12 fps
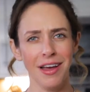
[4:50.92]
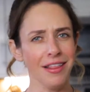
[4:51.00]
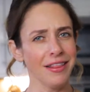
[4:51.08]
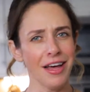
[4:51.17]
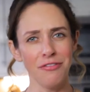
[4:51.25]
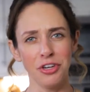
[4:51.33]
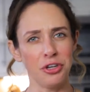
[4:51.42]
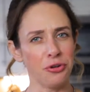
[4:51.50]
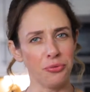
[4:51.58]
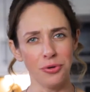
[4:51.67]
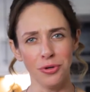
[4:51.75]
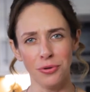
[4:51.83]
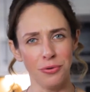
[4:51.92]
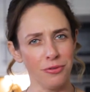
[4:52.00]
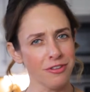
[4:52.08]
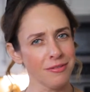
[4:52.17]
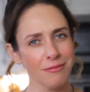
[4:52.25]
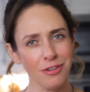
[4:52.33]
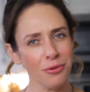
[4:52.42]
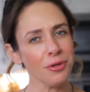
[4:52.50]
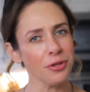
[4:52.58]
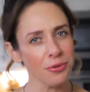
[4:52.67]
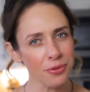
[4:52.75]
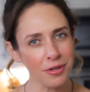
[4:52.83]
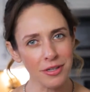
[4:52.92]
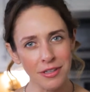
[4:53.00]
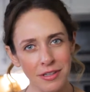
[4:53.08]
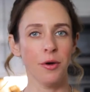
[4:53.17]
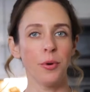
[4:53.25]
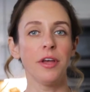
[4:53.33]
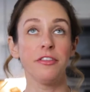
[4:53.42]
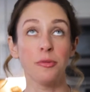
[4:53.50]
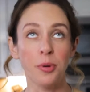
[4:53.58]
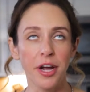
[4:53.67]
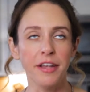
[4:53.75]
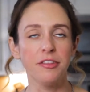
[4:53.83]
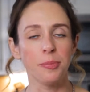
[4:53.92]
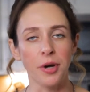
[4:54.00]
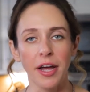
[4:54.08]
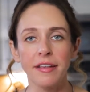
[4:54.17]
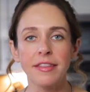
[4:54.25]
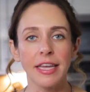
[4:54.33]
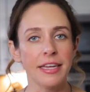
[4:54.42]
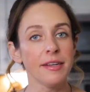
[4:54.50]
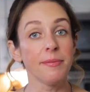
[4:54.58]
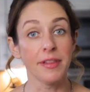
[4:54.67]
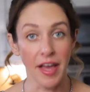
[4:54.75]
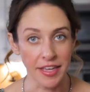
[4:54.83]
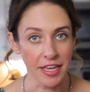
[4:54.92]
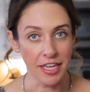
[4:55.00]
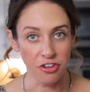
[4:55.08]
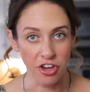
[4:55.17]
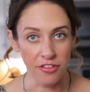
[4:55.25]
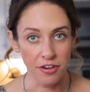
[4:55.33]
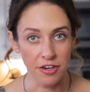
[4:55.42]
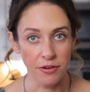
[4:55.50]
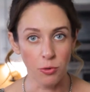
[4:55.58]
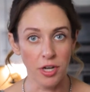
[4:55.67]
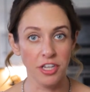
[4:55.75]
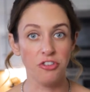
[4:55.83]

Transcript: I love a good ruse, don't you? Well, surprise, surprise, they end up liking each other and wanting